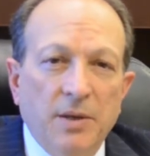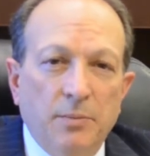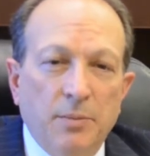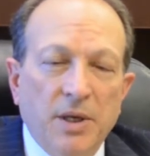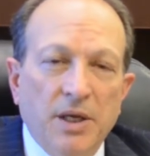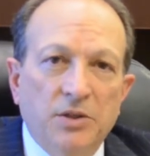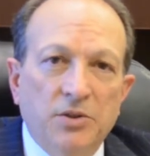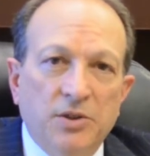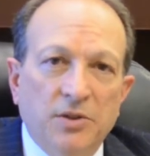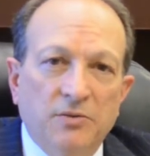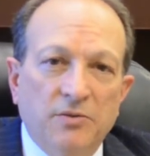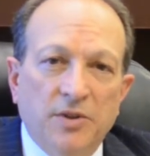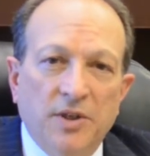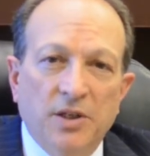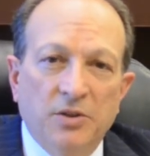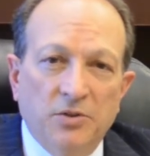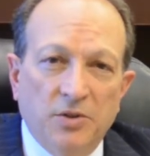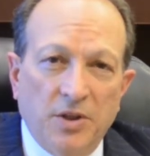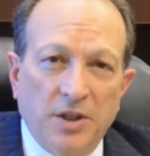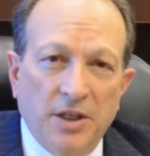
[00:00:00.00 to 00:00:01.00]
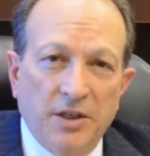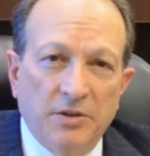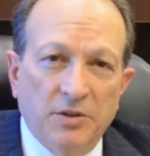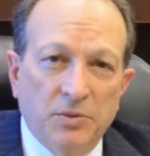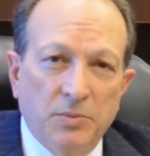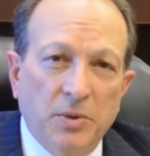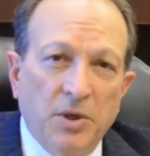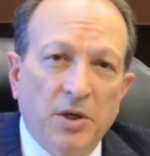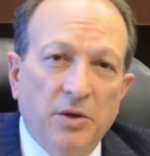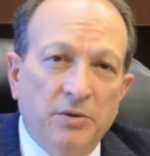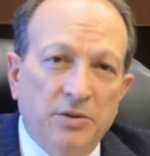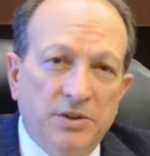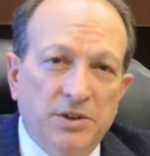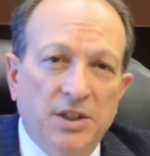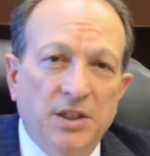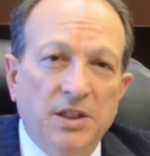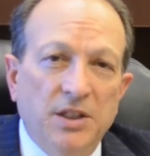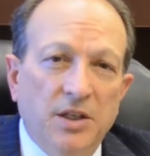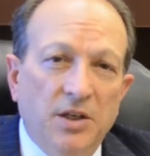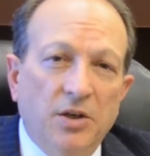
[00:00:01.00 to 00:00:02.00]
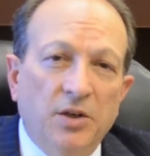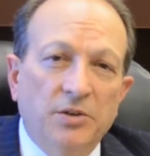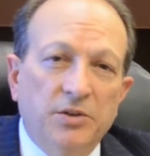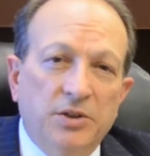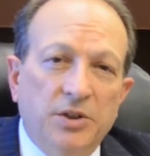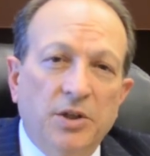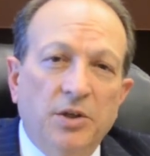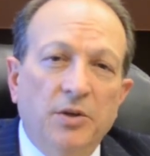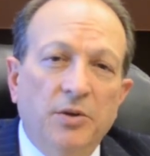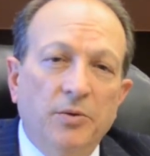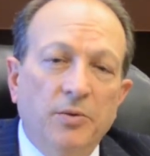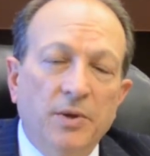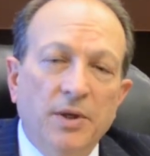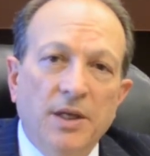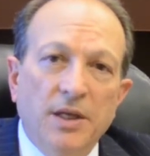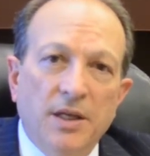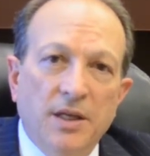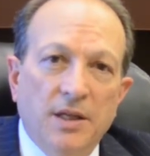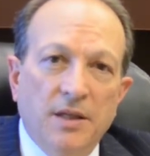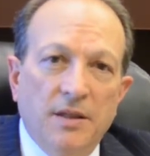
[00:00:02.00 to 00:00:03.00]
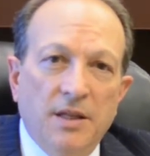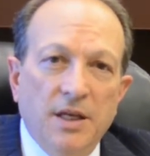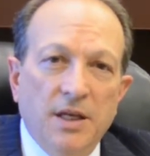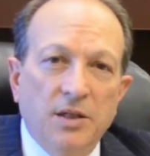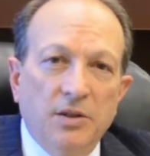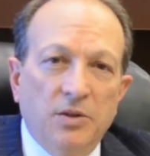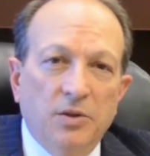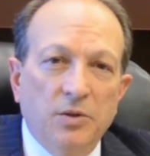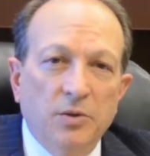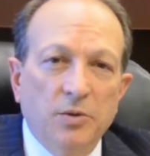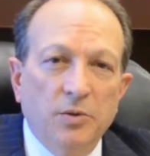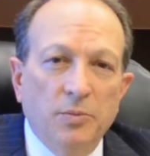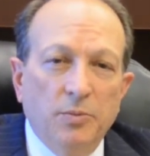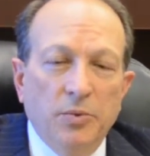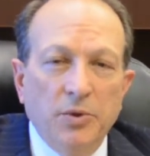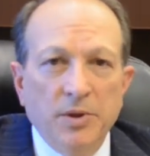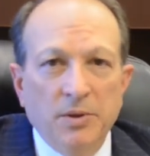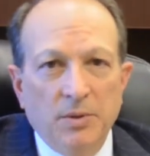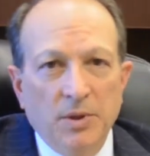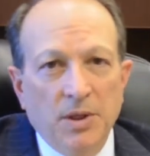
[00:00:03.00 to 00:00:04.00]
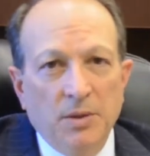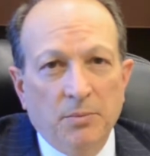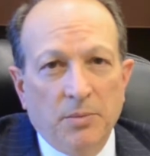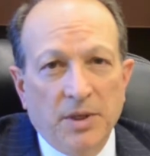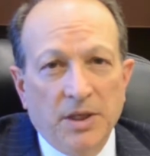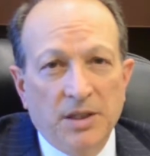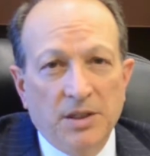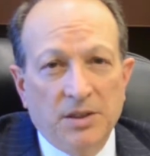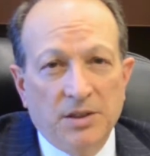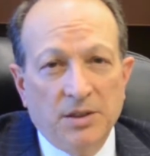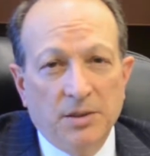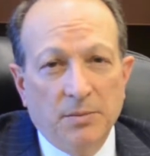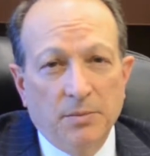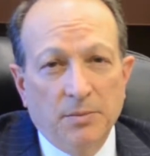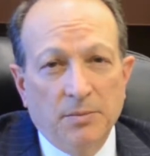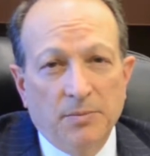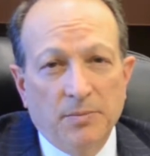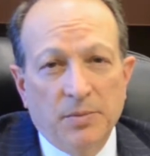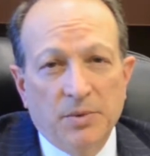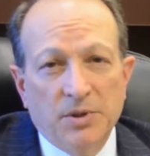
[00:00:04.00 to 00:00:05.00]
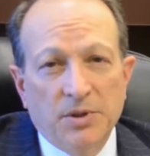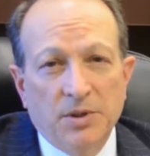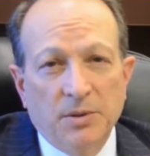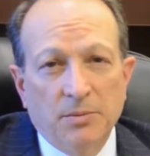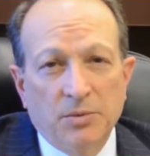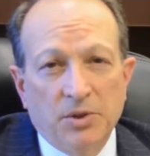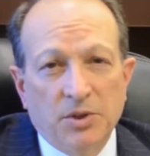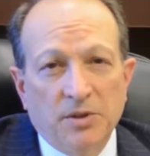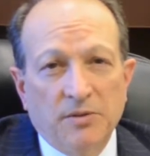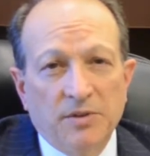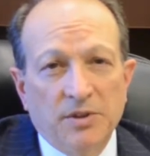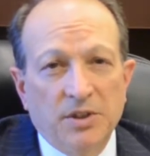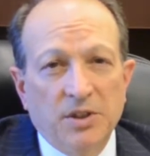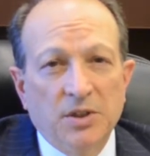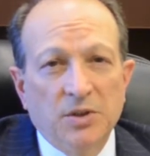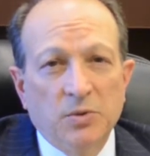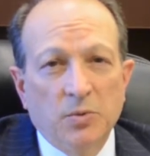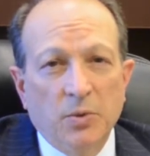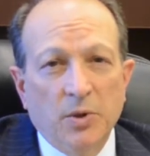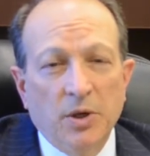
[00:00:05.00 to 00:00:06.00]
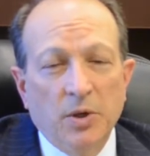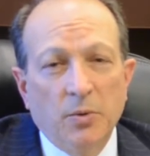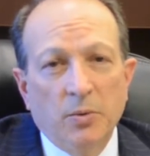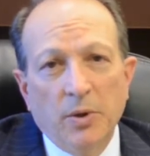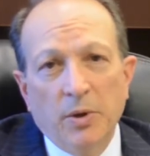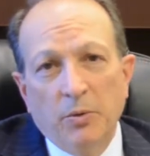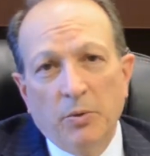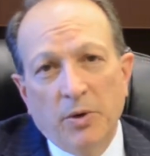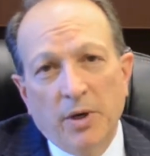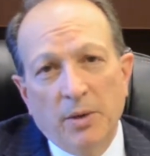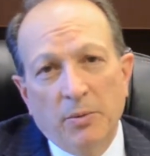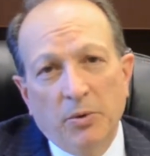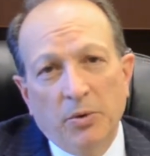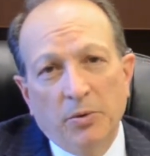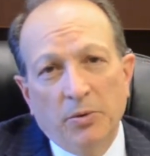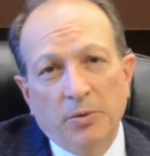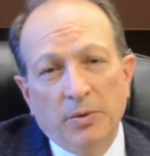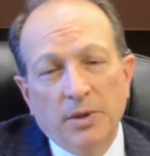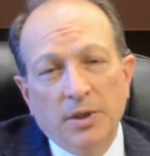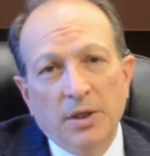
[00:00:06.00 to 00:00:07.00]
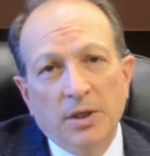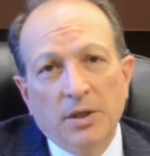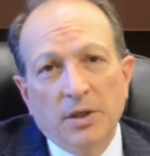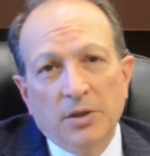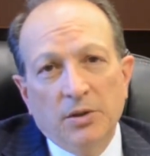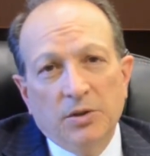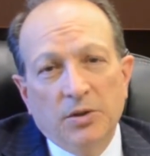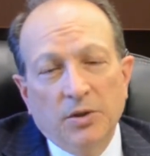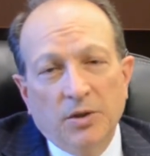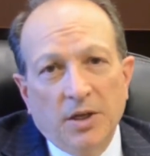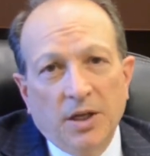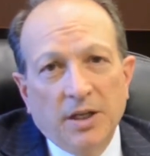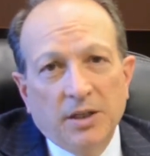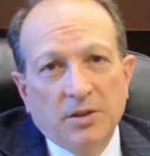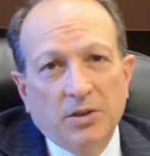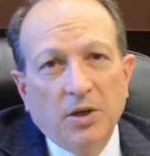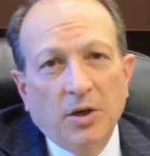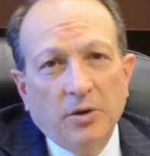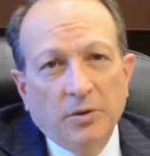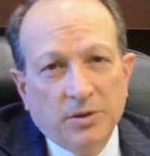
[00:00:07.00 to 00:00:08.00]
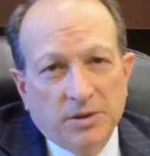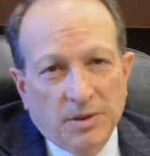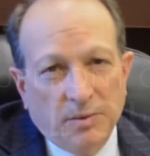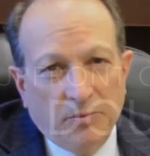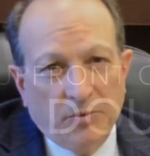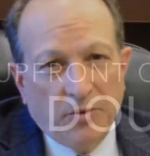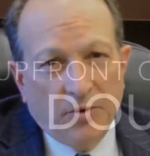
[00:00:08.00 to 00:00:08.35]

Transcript: patient financial clearance policy, and also then to put in place some services where we were able to collect dollars up